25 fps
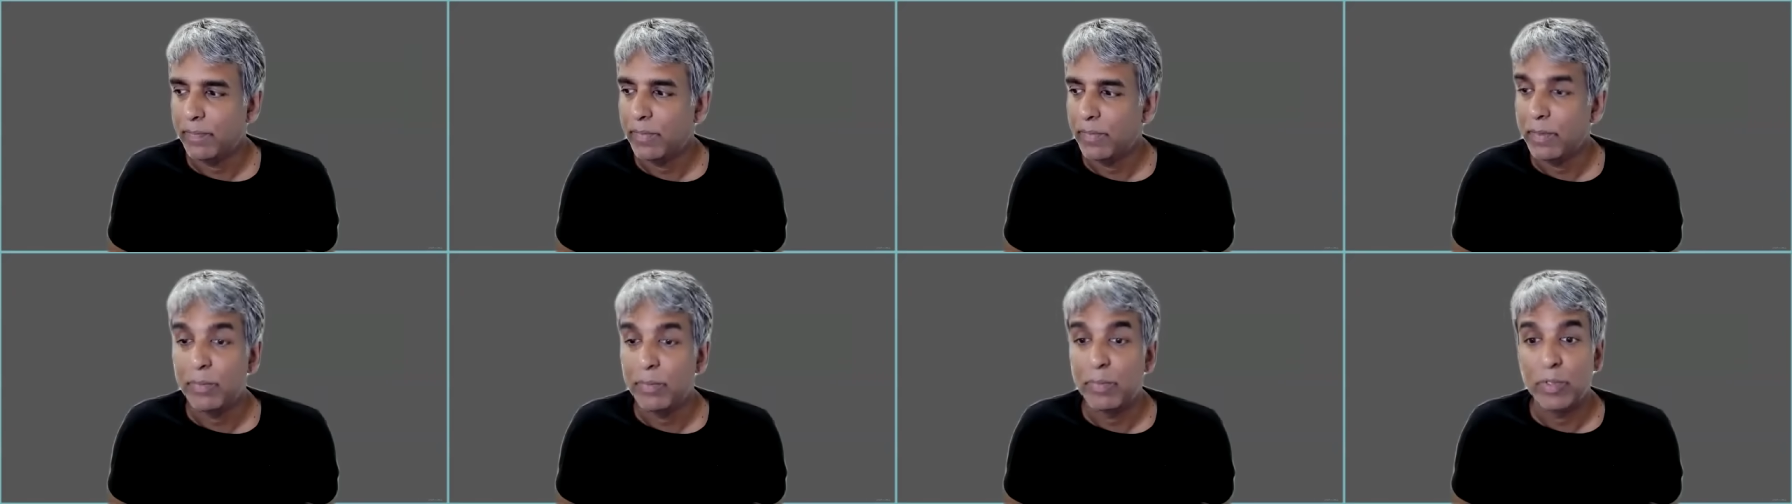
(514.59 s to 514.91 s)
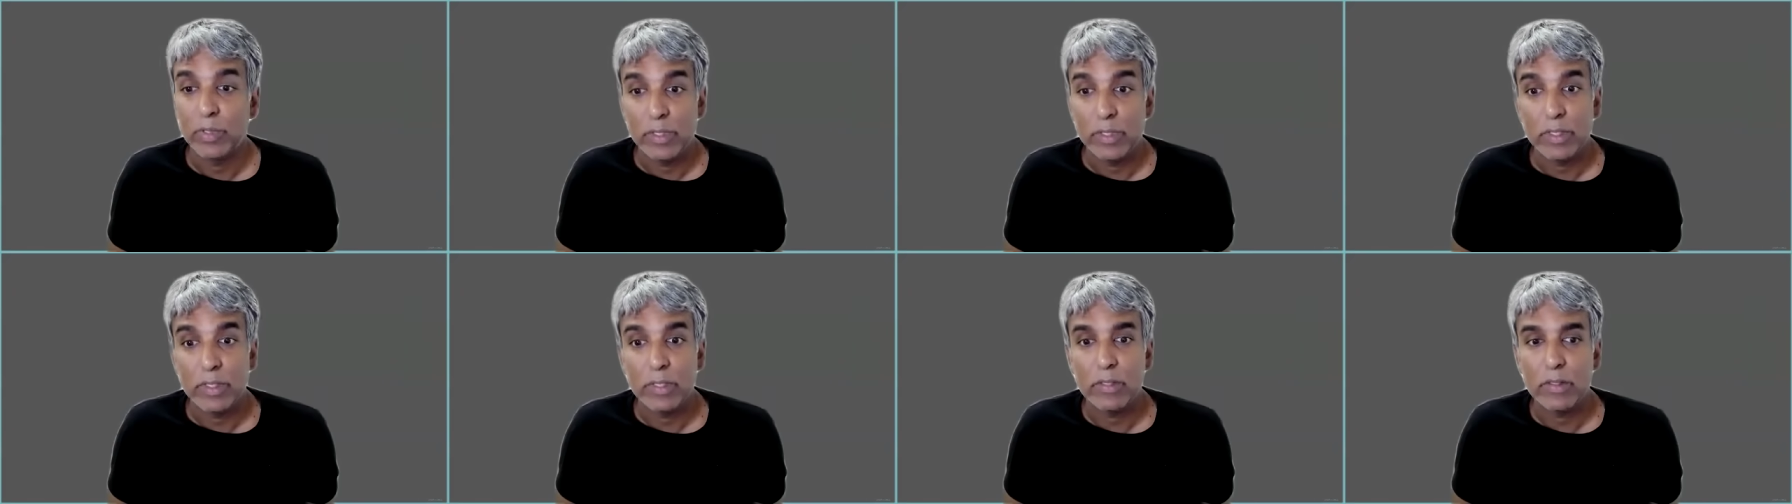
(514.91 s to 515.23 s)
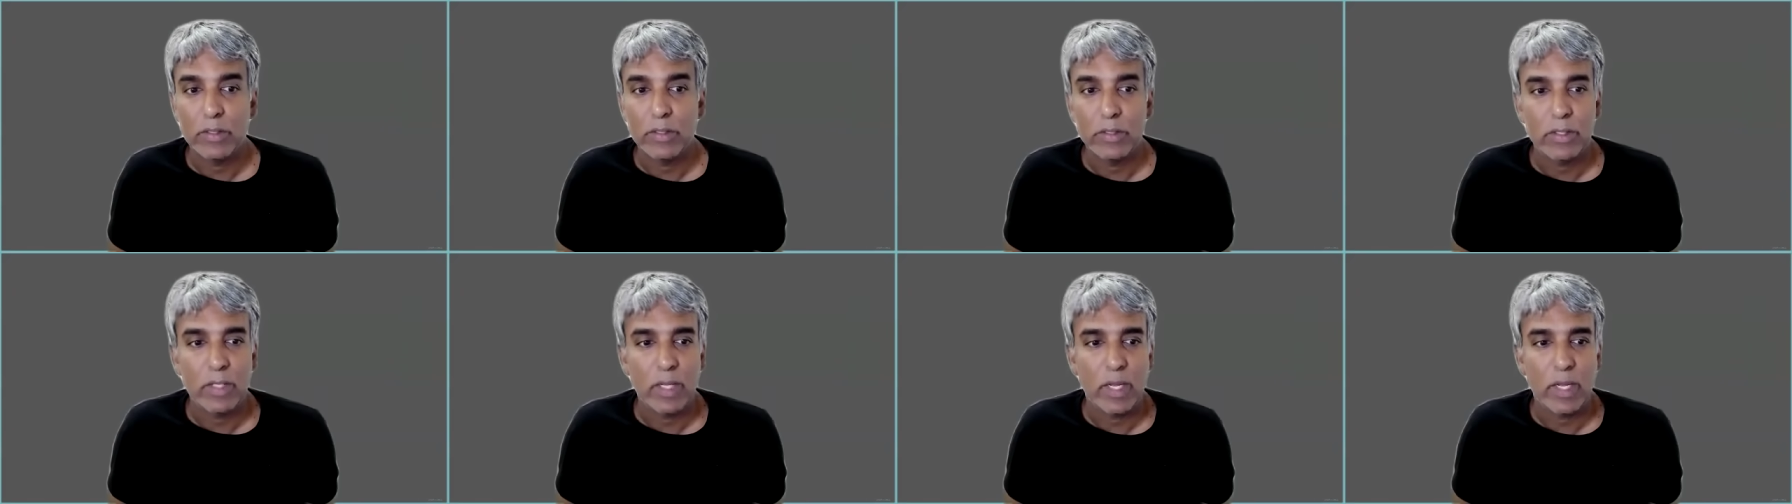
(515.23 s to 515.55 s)
people
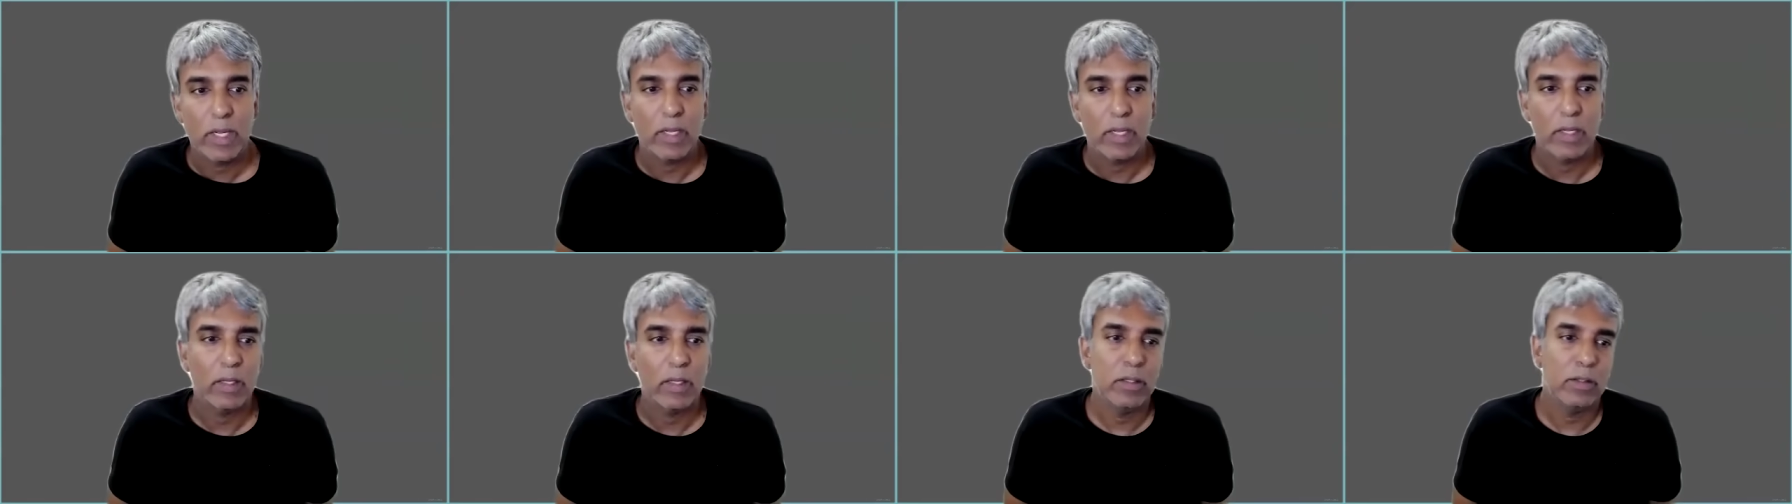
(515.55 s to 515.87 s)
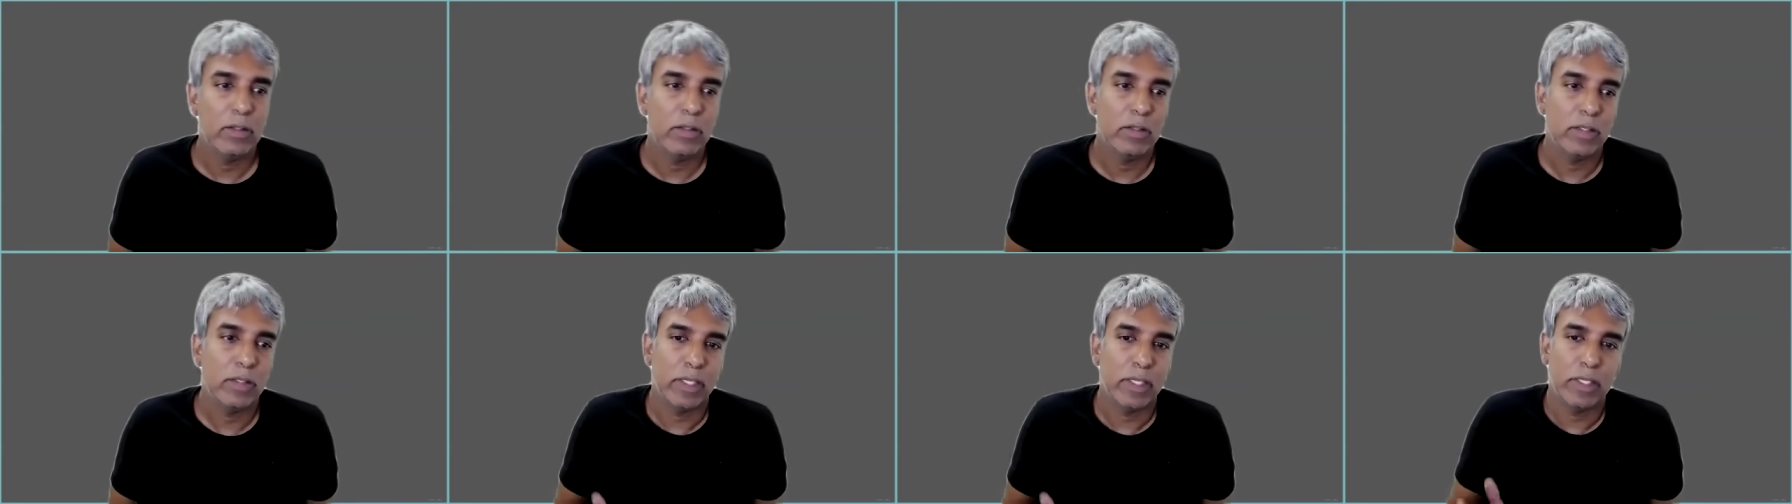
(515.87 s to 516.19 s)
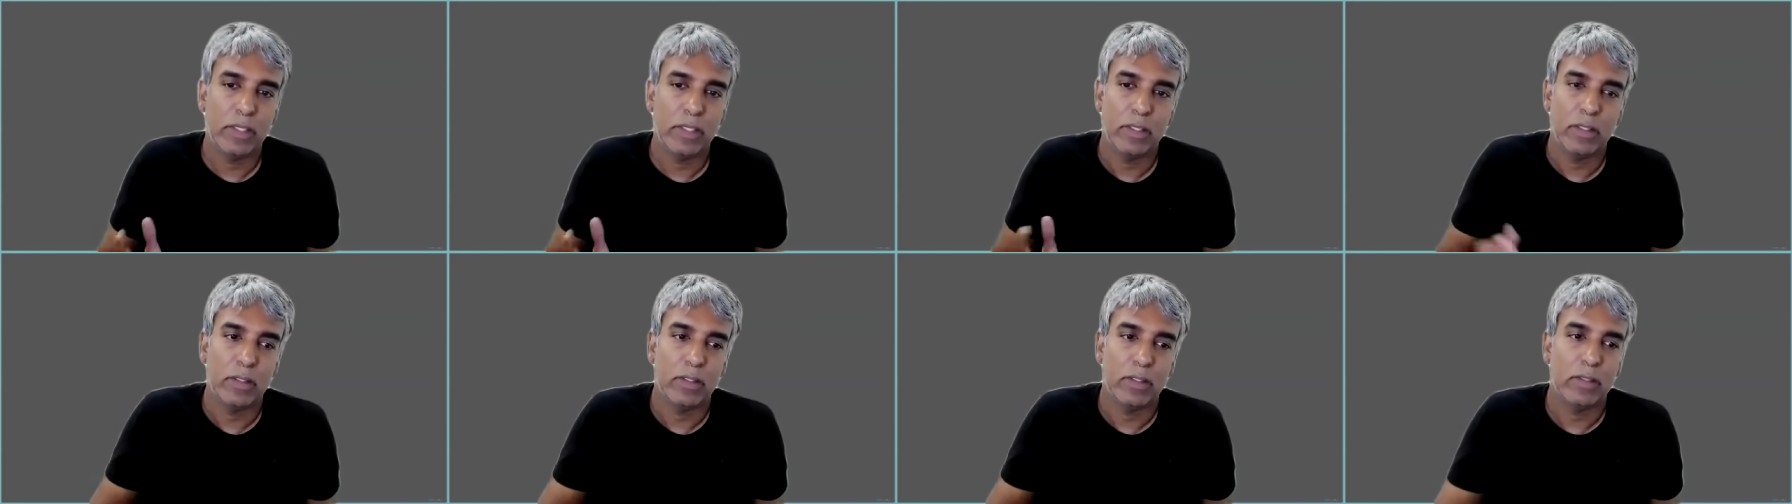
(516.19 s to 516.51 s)
didn't say,
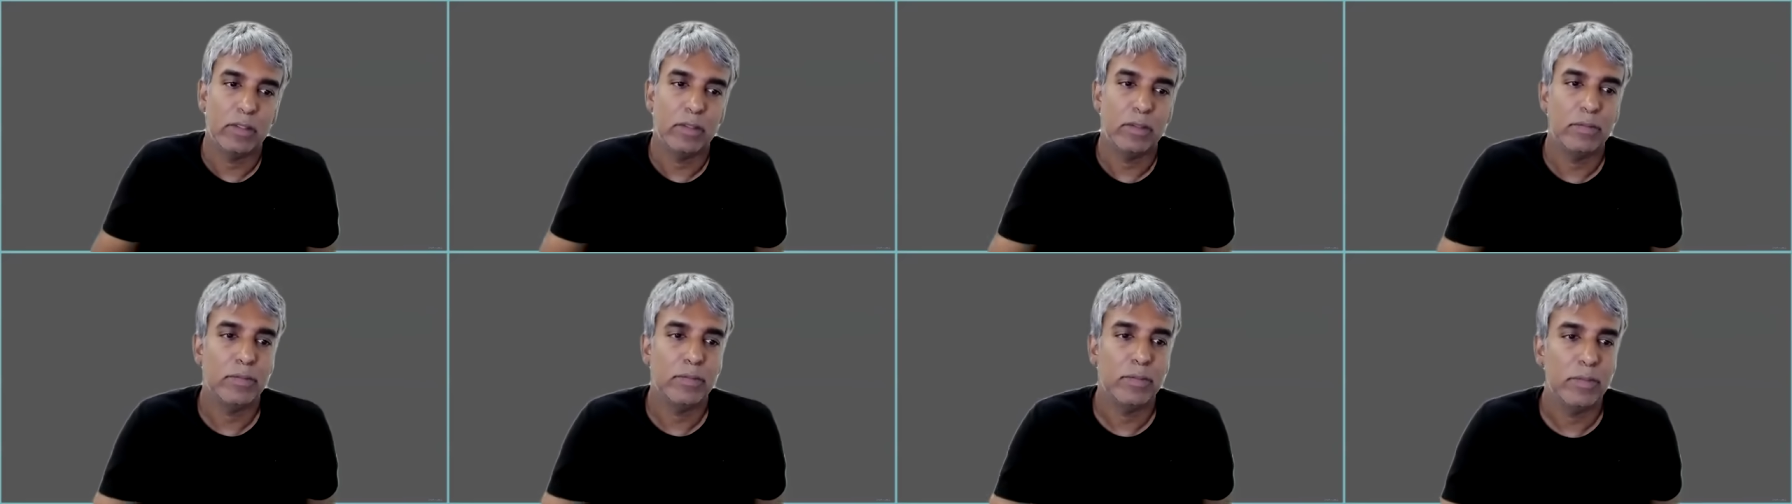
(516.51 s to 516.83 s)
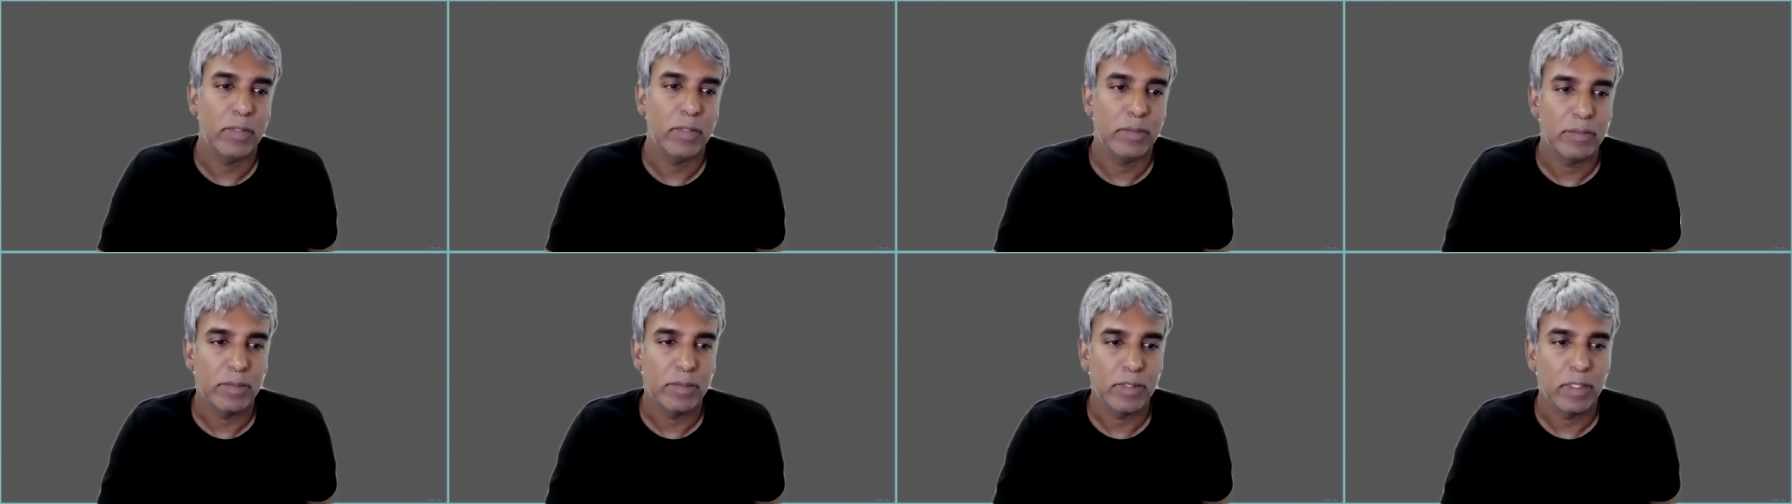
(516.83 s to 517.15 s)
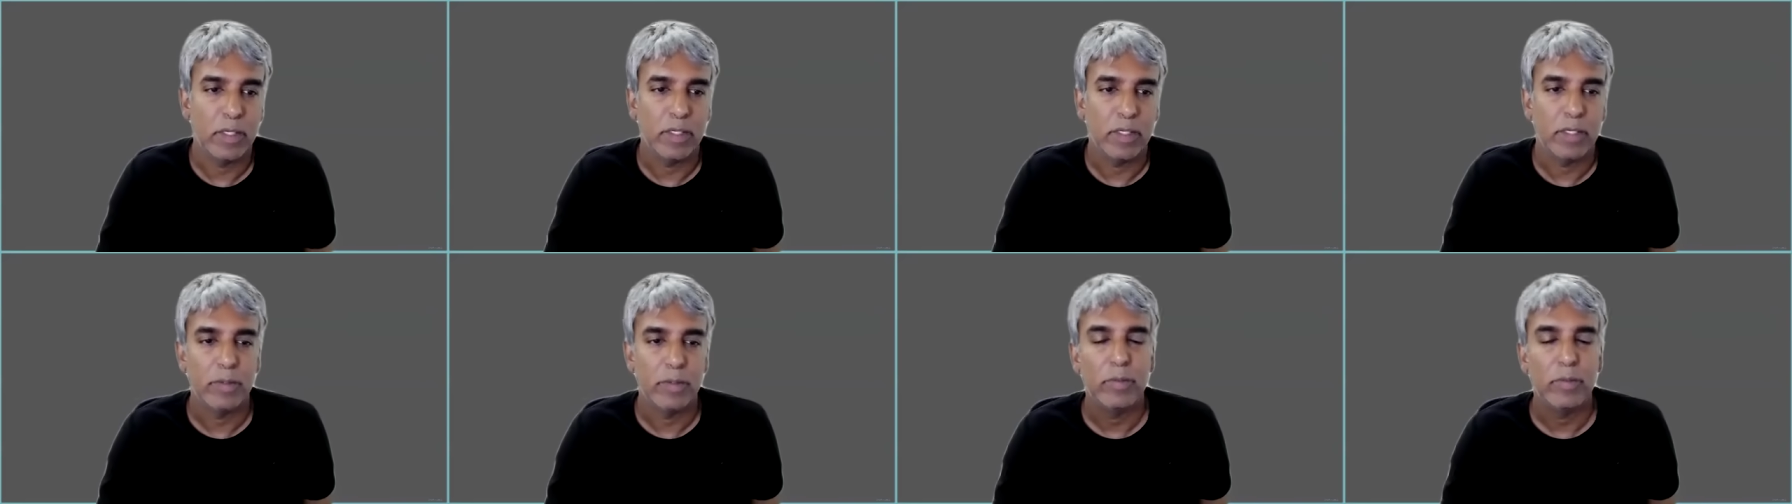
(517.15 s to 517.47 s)
like
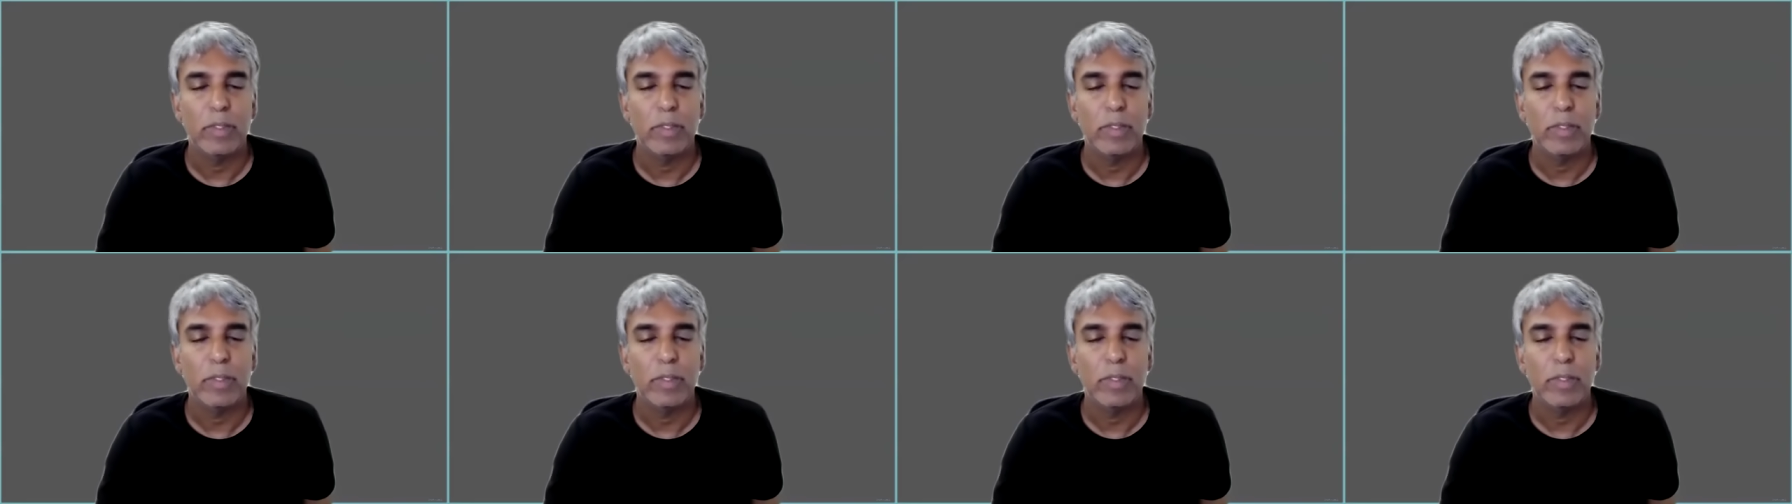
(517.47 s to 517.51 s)
Mamdani.